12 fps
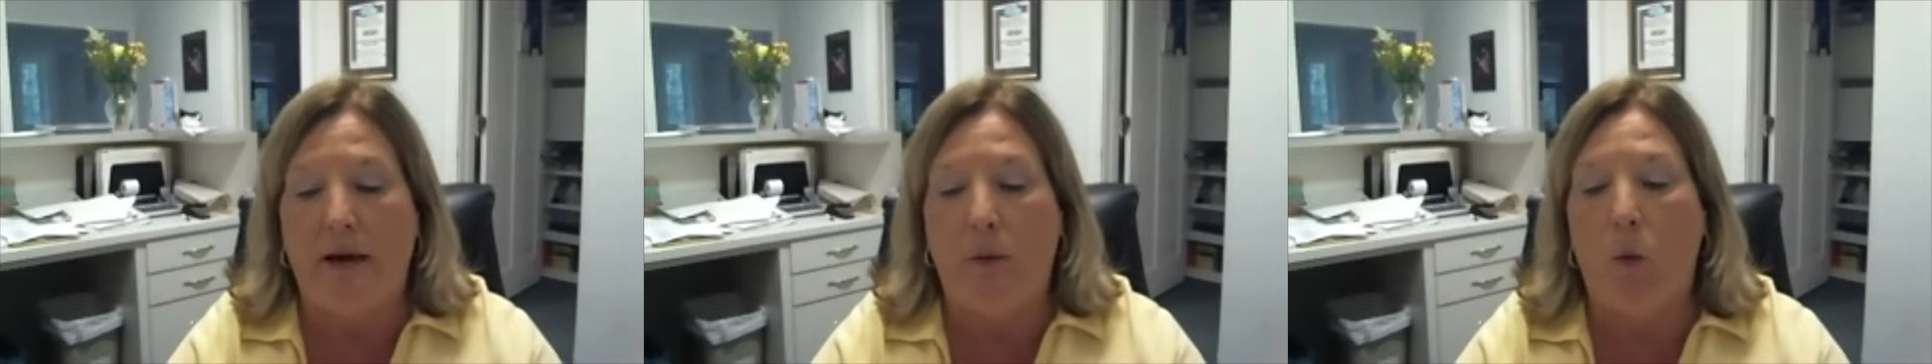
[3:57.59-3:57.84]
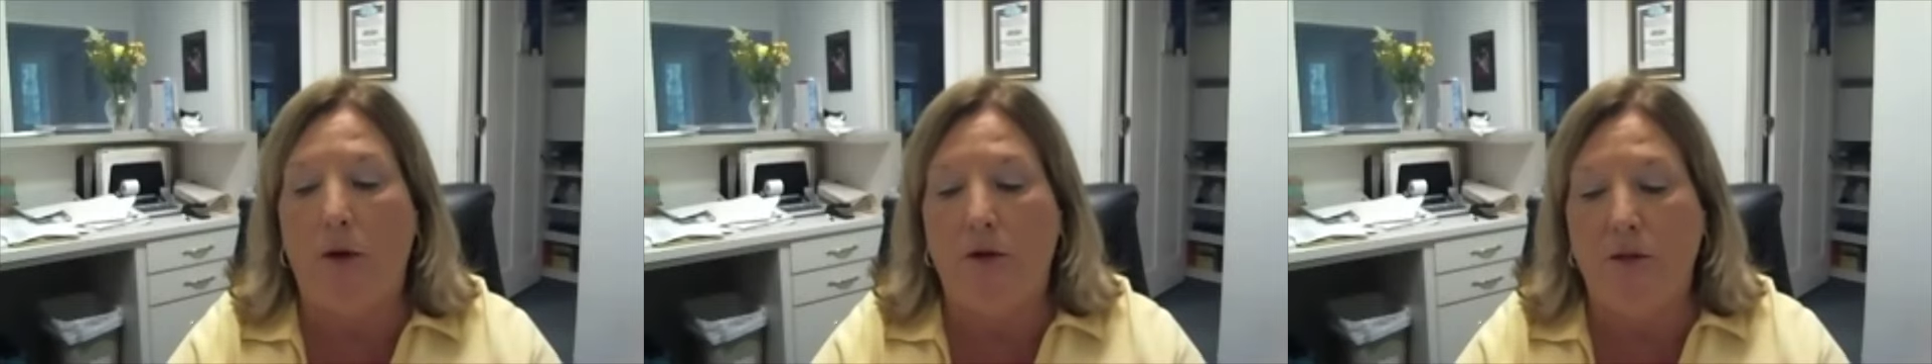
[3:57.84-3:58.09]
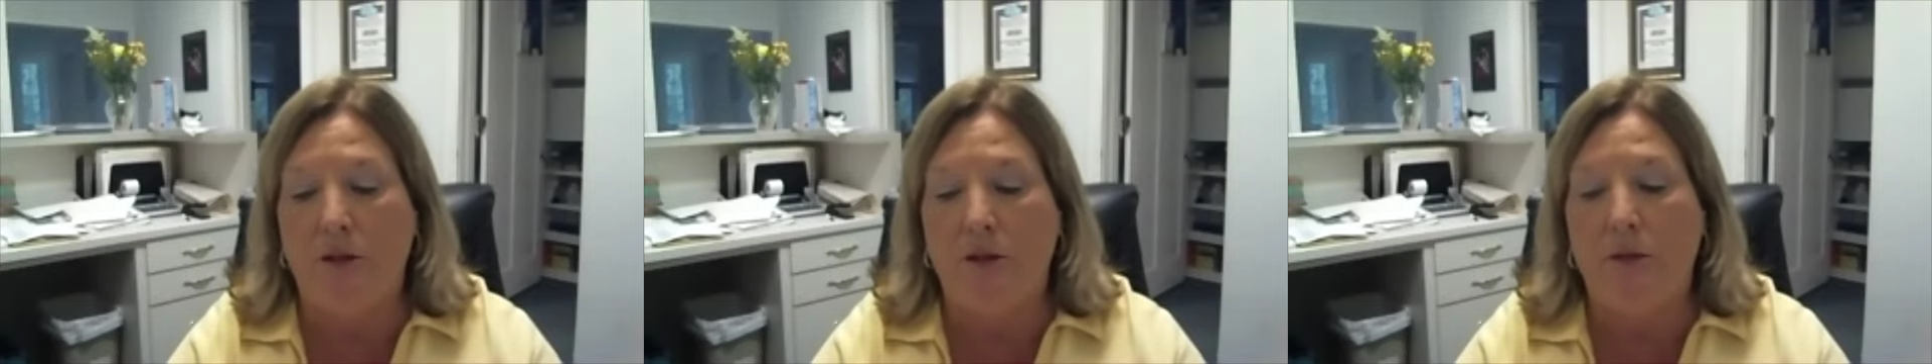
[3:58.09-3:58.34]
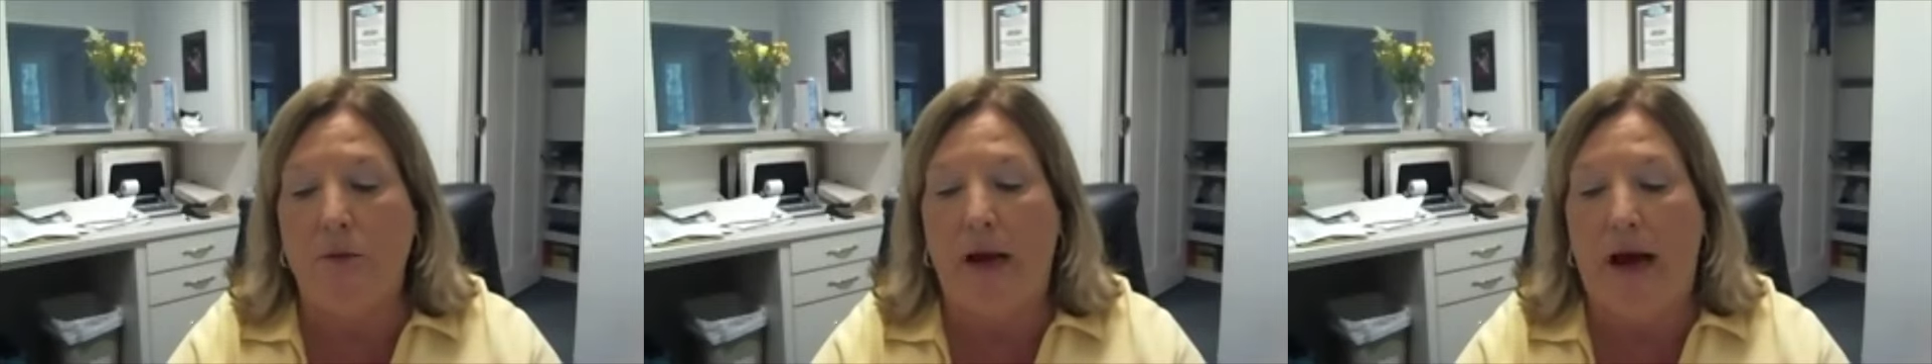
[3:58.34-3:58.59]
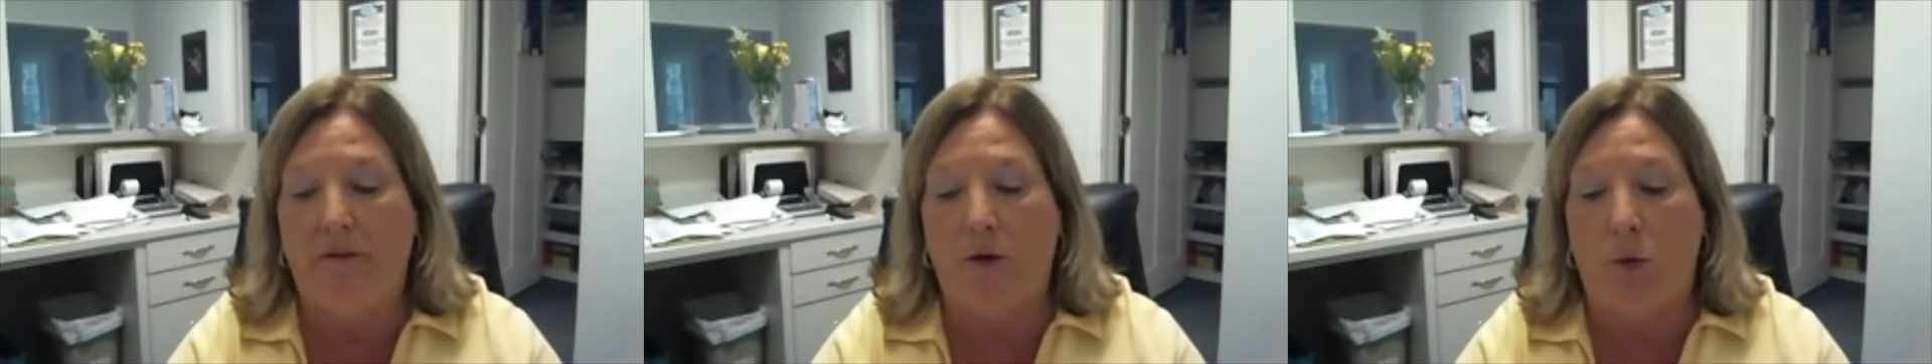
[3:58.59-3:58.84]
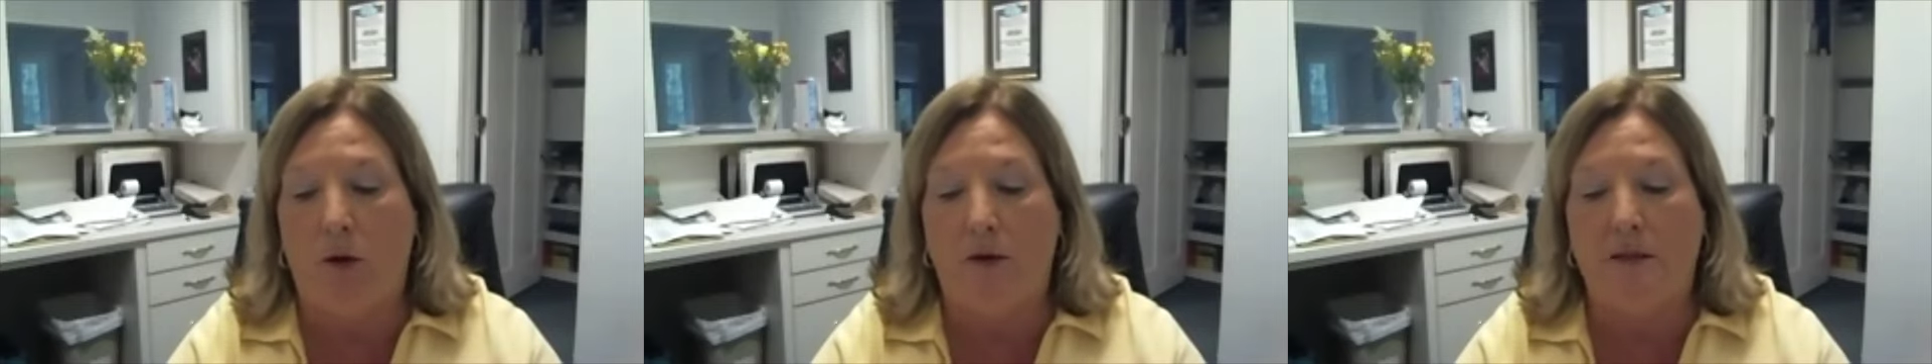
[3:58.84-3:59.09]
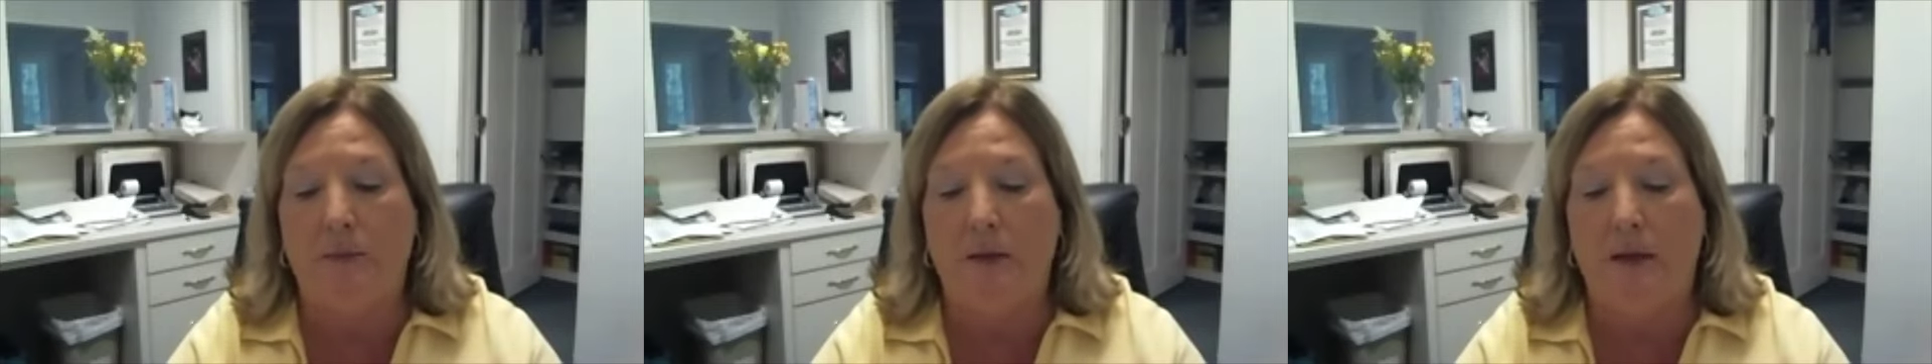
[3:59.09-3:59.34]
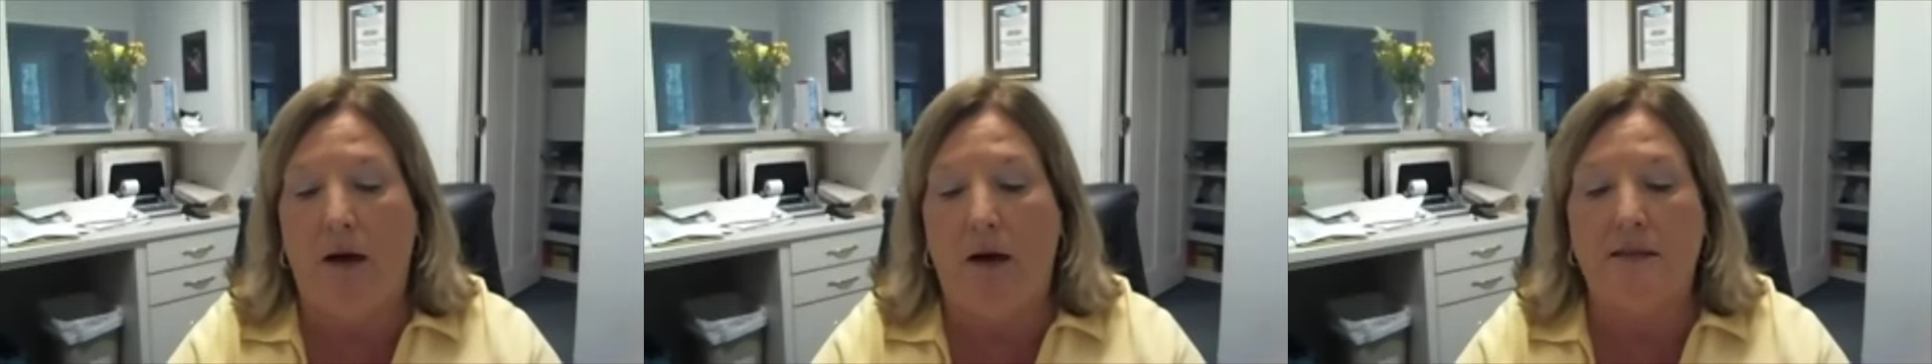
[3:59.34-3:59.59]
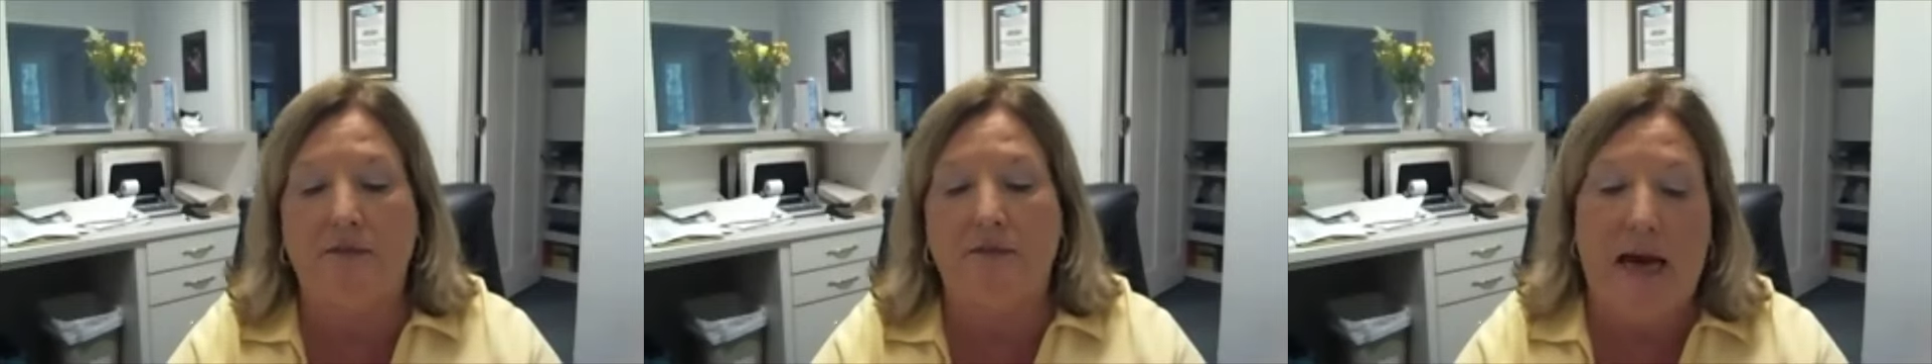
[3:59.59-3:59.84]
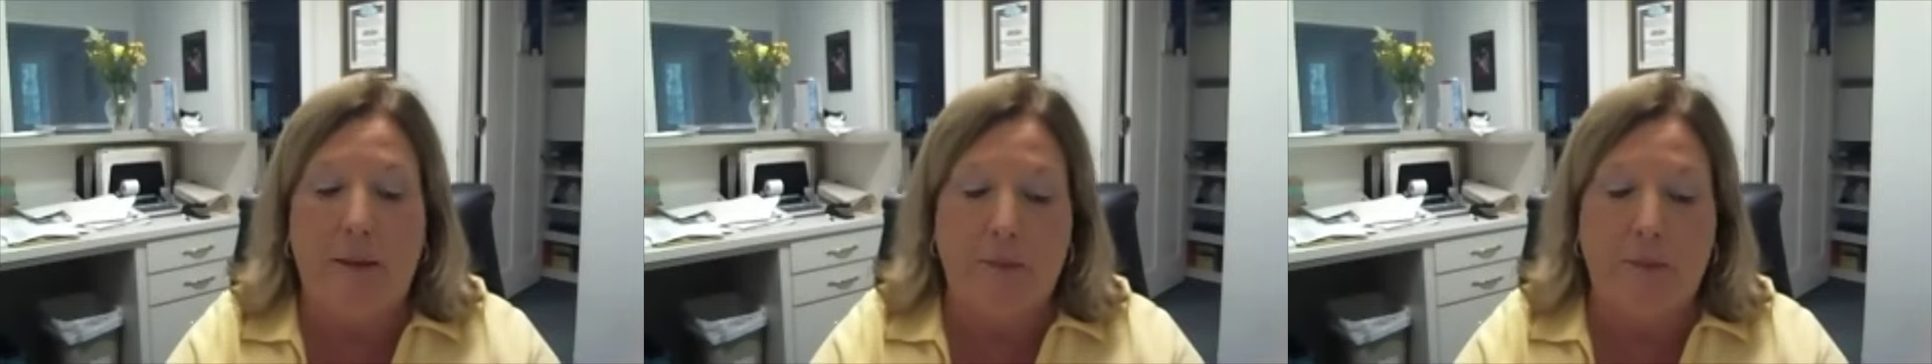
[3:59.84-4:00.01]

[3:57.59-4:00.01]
and what to do afterwards because of time